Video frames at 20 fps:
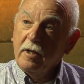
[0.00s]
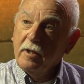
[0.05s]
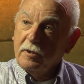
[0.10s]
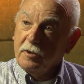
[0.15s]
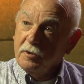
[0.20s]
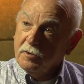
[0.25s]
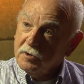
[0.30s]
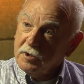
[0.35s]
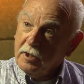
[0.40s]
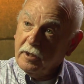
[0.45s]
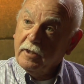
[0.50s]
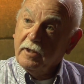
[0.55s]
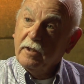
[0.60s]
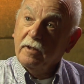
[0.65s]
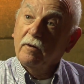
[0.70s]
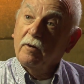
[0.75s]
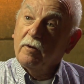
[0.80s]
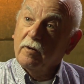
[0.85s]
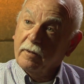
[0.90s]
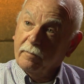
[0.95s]

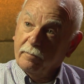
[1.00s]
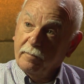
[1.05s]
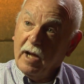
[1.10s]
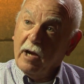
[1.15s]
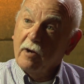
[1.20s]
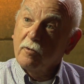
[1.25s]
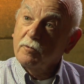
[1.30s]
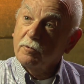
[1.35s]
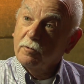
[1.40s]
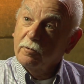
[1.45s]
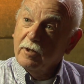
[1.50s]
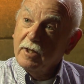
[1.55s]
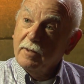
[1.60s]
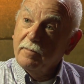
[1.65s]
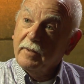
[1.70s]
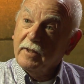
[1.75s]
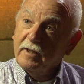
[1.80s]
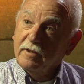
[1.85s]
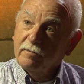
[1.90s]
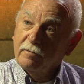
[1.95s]
usually on a boundary
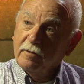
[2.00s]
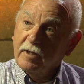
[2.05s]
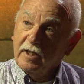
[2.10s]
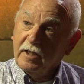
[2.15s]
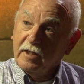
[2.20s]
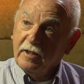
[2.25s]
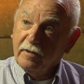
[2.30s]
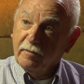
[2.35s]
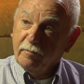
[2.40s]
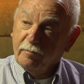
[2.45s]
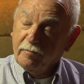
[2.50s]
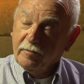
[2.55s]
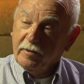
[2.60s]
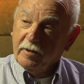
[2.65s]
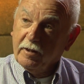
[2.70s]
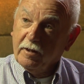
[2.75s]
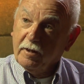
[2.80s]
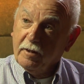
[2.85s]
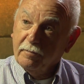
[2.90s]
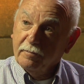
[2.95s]
between
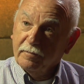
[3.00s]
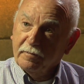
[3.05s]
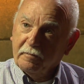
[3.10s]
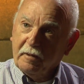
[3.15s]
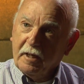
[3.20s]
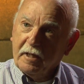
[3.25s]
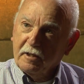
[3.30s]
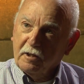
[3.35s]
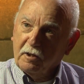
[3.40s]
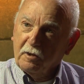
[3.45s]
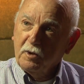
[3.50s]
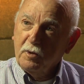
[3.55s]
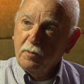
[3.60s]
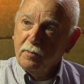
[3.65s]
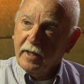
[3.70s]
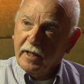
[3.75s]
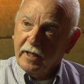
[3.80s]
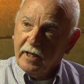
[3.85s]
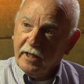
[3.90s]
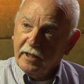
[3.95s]
um, an
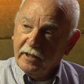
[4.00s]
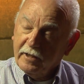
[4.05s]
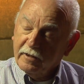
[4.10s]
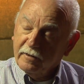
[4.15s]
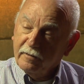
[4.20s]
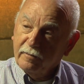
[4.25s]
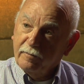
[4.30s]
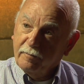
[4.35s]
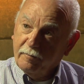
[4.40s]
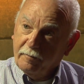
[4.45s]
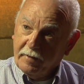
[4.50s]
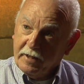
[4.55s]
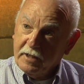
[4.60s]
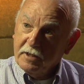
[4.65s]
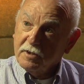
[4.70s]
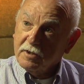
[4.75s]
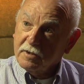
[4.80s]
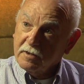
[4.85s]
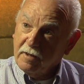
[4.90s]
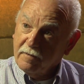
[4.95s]
illuminated
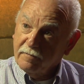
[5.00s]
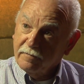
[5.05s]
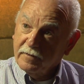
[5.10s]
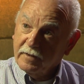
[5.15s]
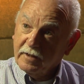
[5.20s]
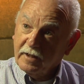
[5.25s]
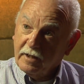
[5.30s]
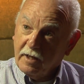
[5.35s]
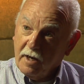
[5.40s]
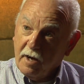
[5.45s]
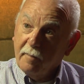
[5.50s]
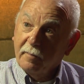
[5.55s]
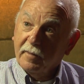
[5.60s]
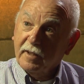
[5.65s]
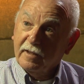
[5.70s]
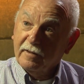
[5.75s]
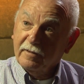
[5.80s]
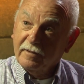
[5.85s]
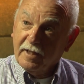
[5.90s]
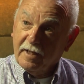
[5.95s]
piece of the
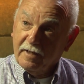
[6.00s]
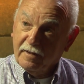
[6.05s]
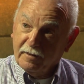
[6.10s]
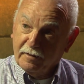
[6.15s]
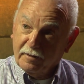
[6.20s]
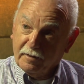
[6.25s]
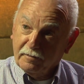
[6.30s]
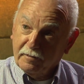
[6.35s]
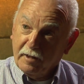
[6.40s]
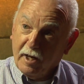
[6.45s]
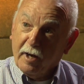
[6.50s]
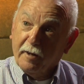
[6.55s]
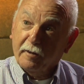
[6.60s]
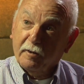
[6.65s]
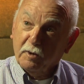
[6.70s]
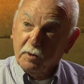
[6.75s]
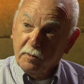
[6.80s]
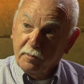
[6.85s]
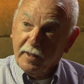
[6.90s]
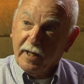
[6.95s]
comet and a
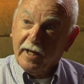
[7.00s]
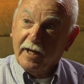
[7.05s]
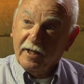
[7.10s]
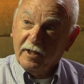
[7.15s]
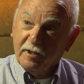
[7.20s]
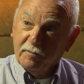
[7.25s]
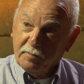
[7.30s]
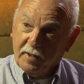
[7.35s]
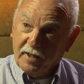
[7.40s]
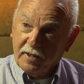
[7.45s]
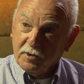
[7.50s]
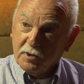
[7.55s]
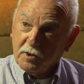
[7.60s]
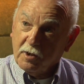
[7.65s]
non-illuminated piece.